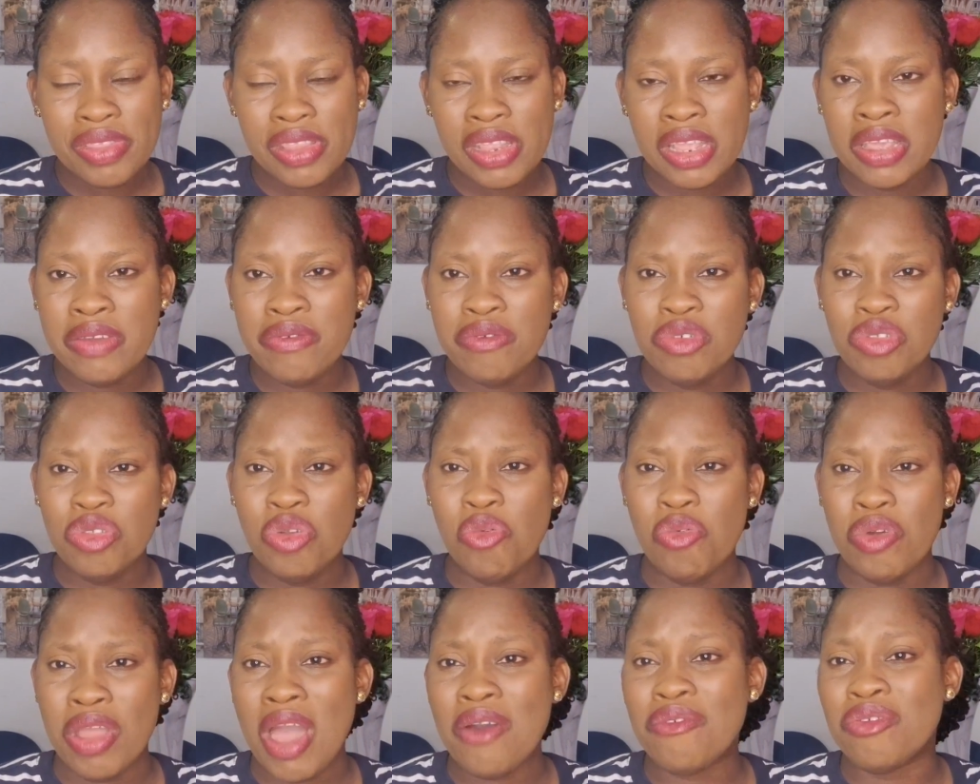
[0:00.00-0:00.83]
Even though
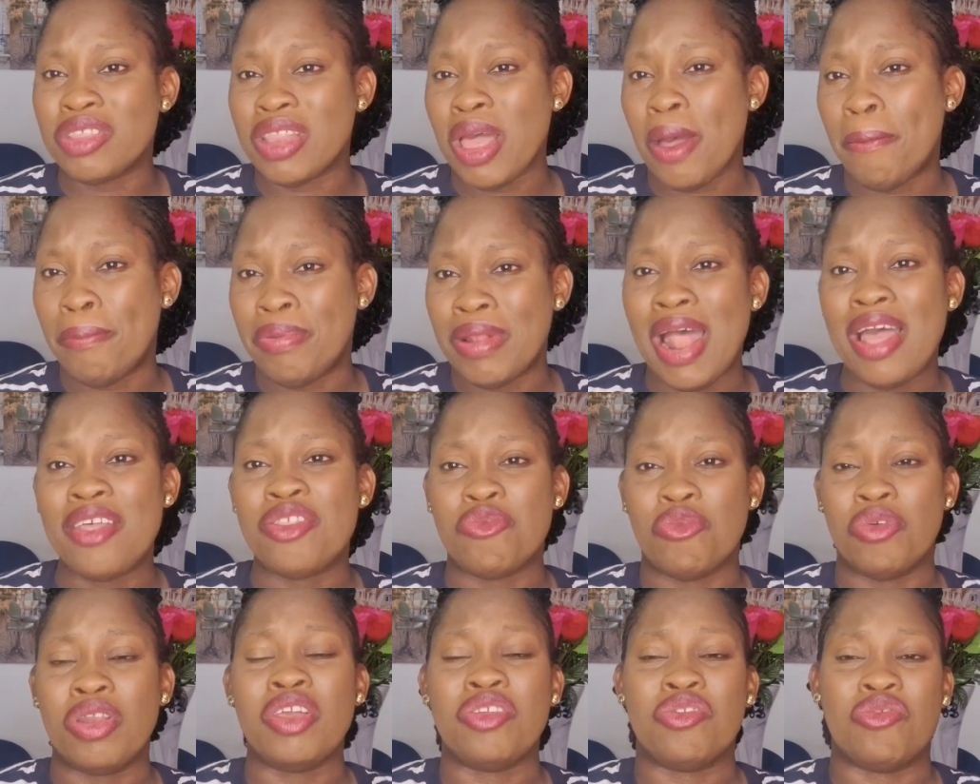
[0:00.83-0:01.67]
we have other
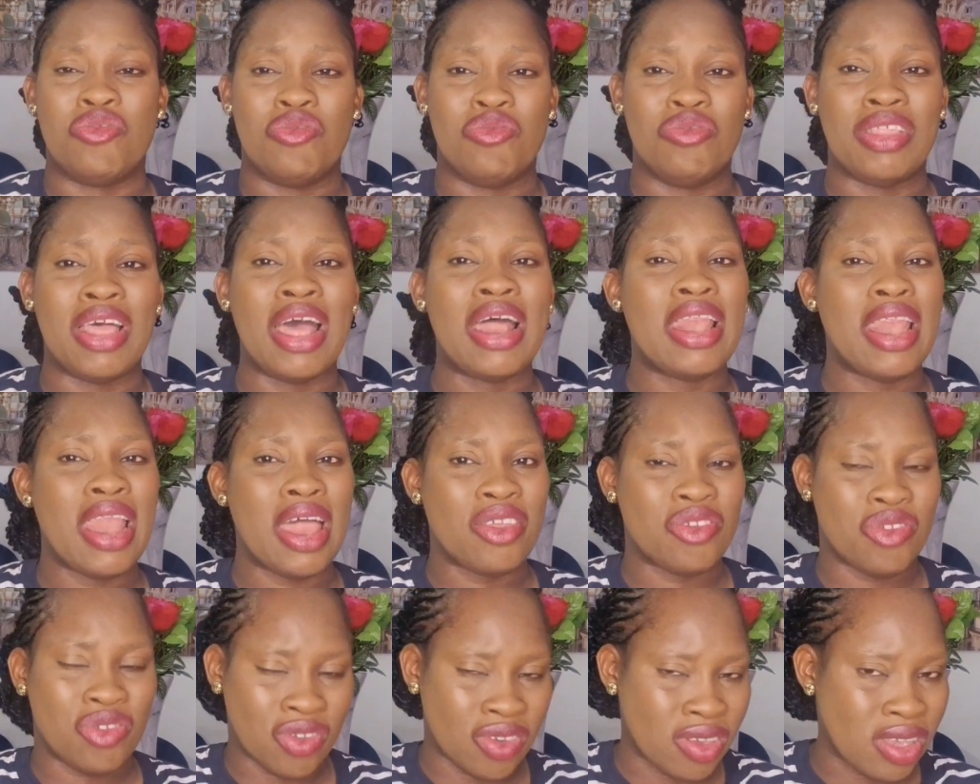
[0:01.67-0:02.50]
plans, we wanted to do that
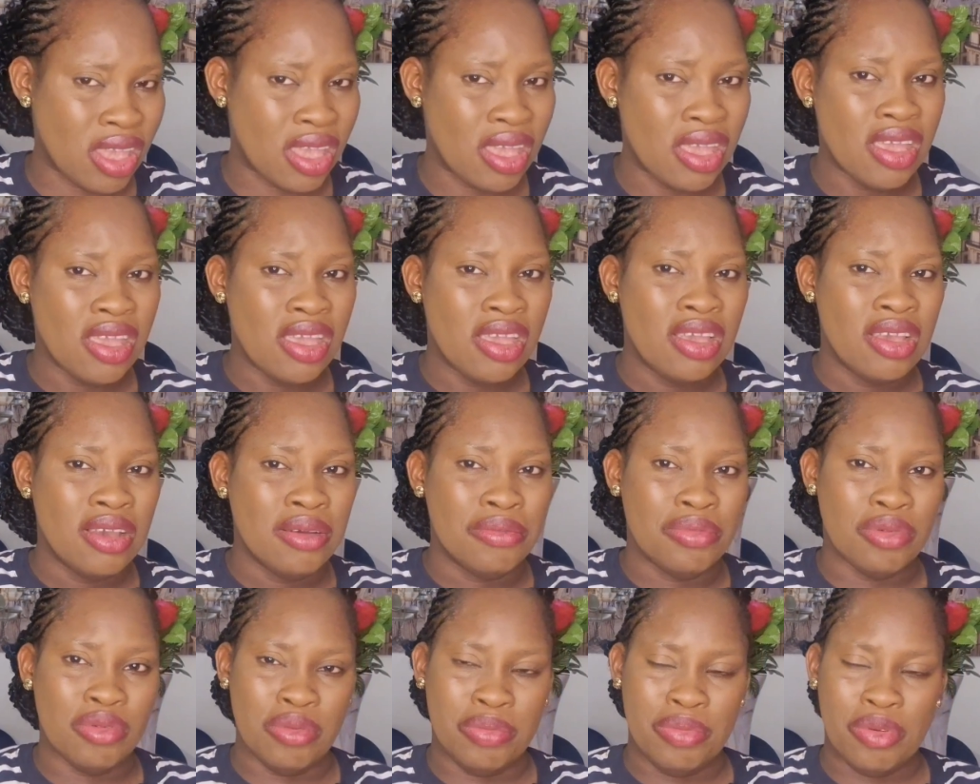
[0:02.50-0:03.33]
last year.
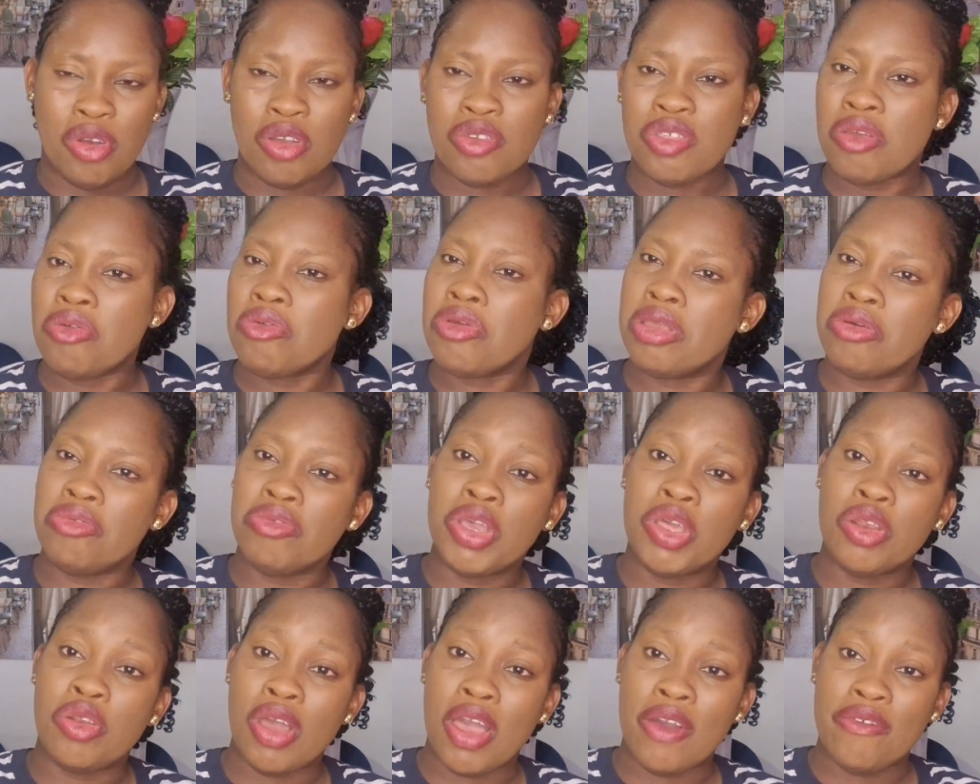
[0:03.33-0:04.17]
But because okay,
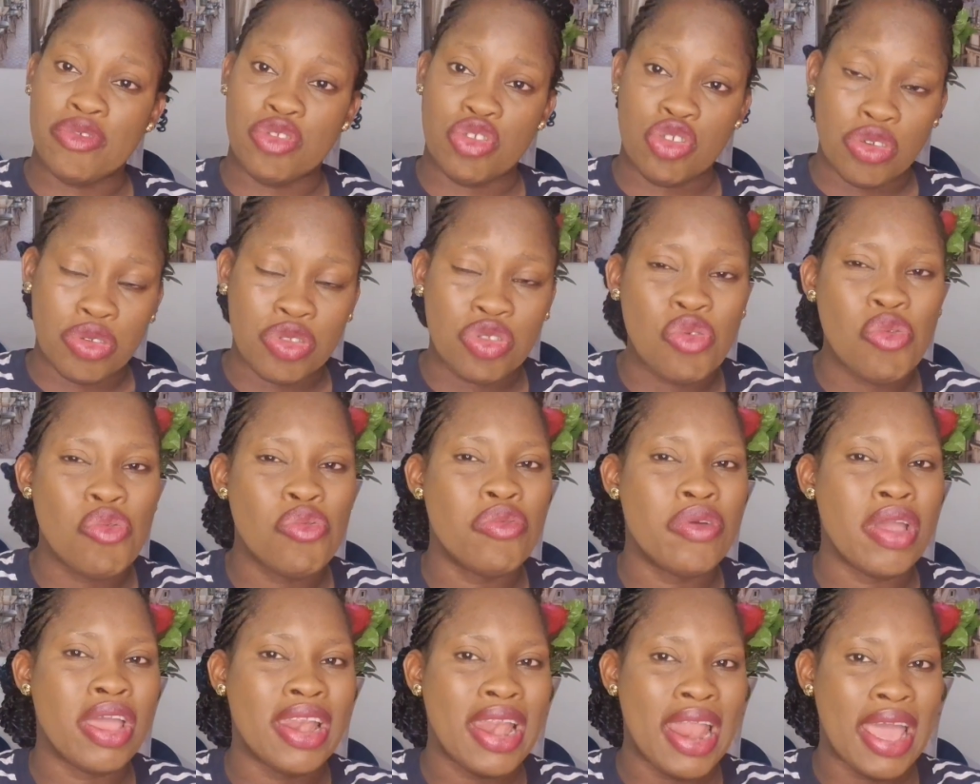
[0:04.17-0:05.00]
we're gonna have to change. So
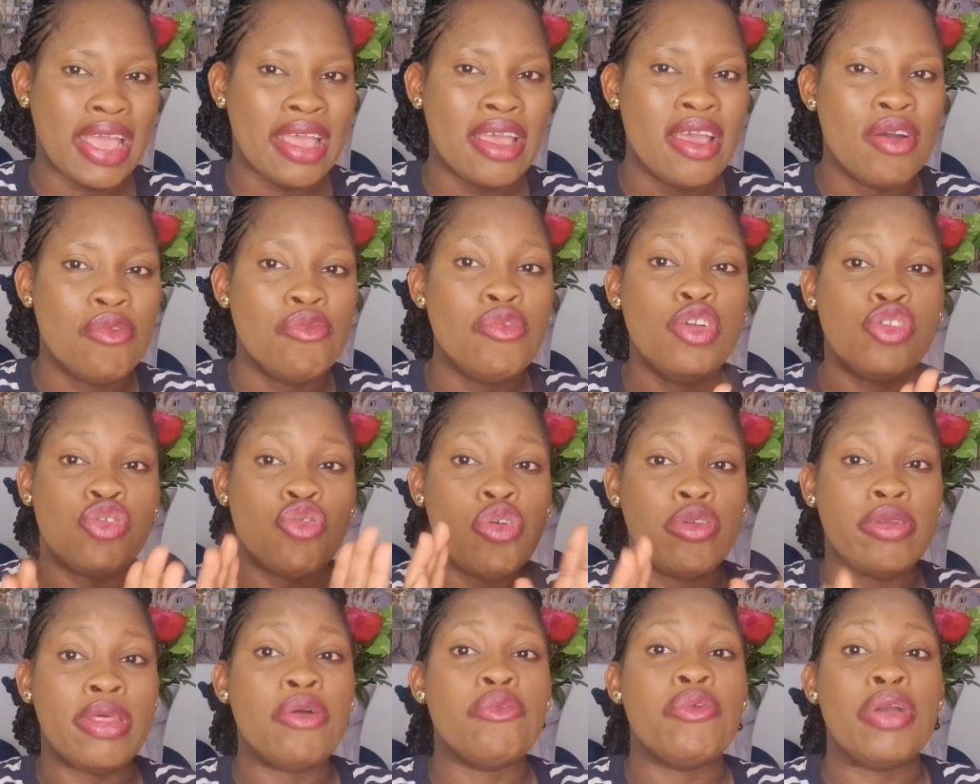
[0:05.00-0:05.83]
we
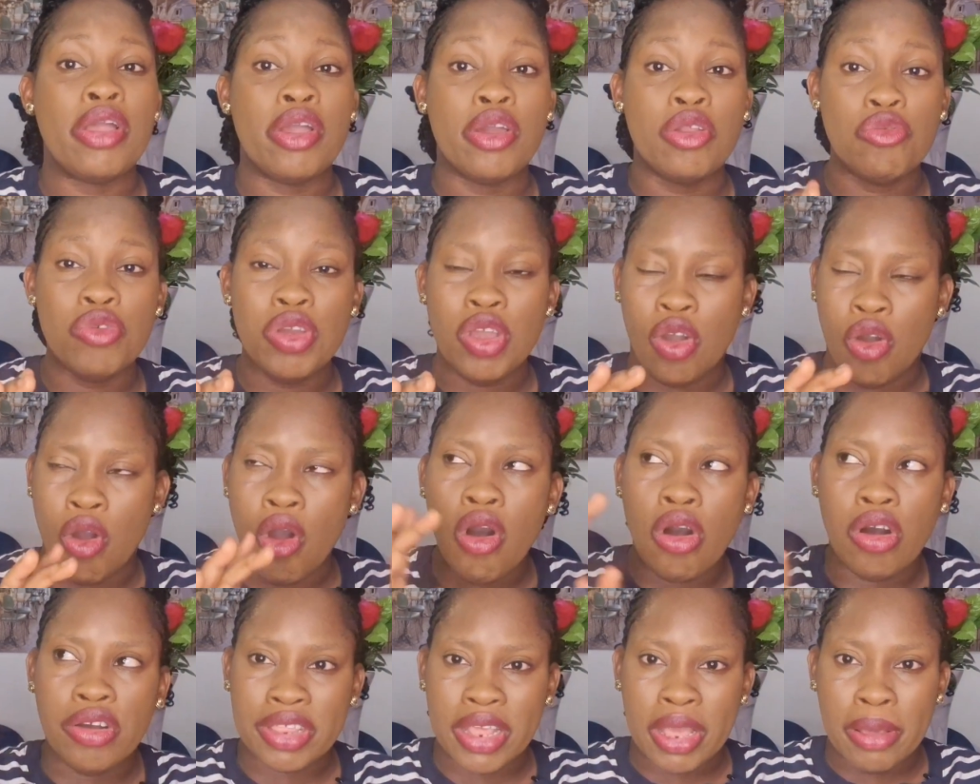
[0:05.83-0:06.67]
told that we
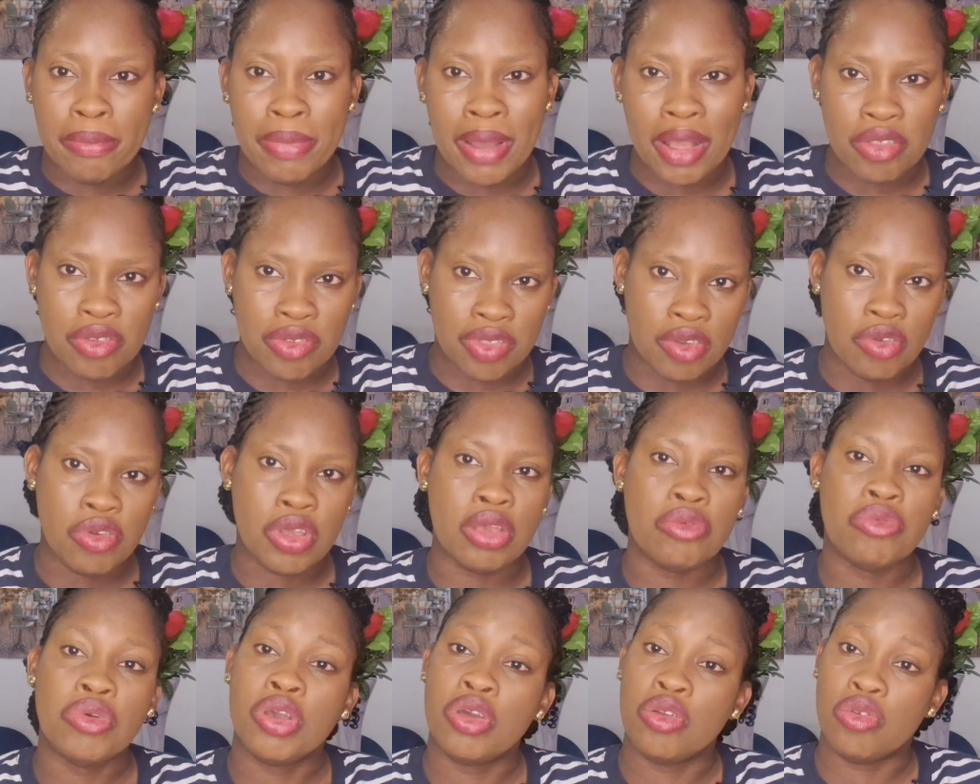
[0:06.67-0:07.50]
called him back to say
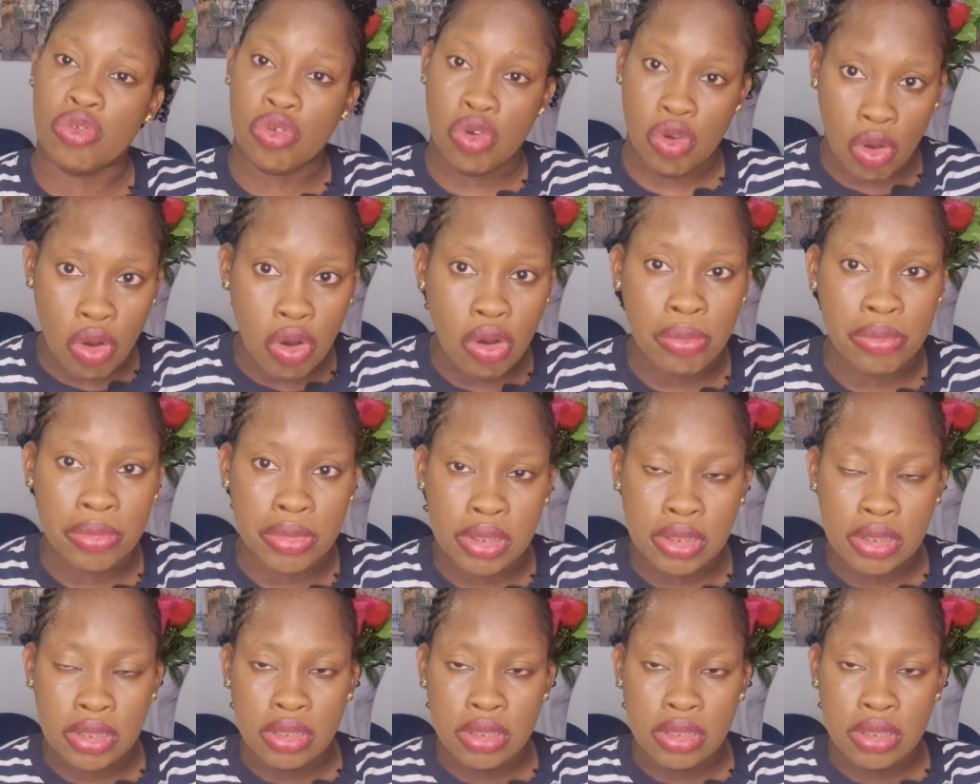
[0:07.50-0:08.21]
okay, we're gonna come.